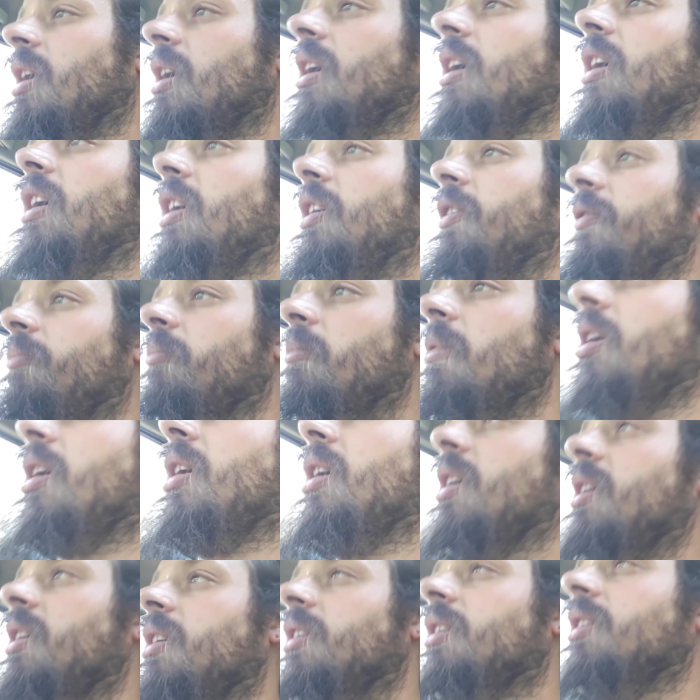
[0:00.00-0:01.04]
if
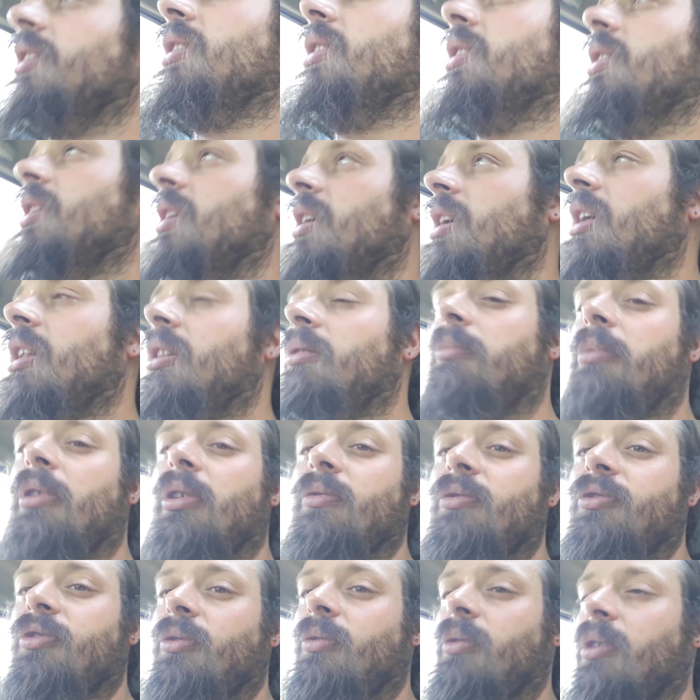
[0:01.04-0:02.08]
my
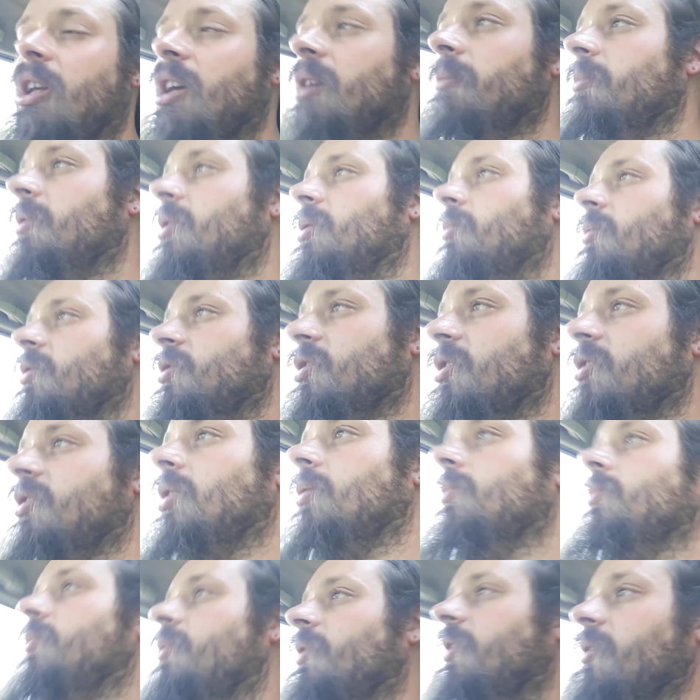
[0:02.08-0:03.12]
elbows will let me, which I
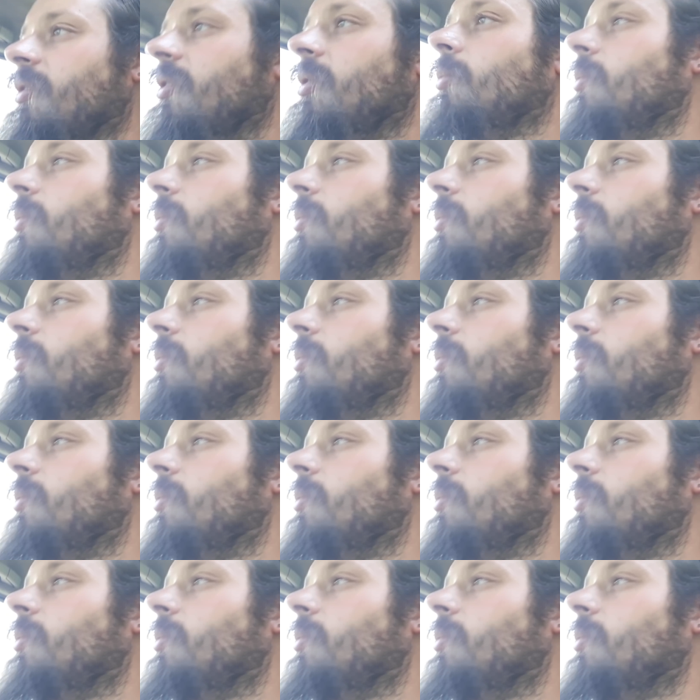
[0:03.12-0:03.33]
don't think they